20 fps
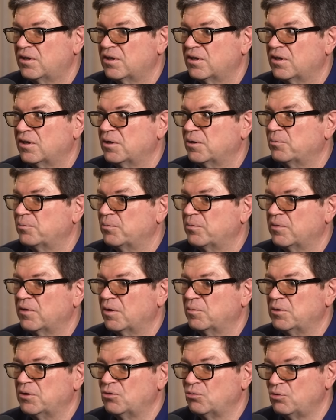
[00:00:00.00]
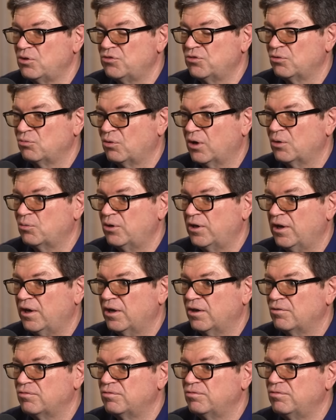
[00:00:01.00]
Uh, I mean, the reason why we
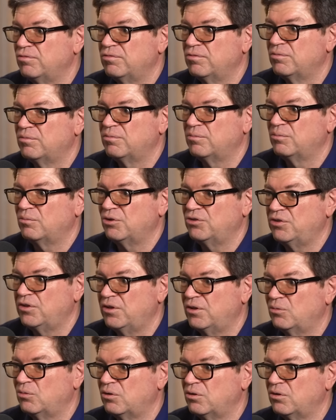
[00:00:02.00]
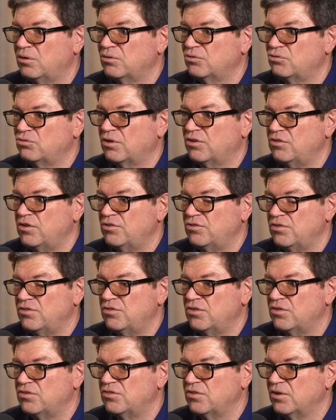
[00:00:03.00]
have multilingual translation
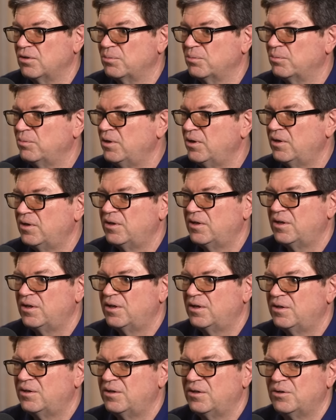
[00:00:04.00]
system, mm-hmm.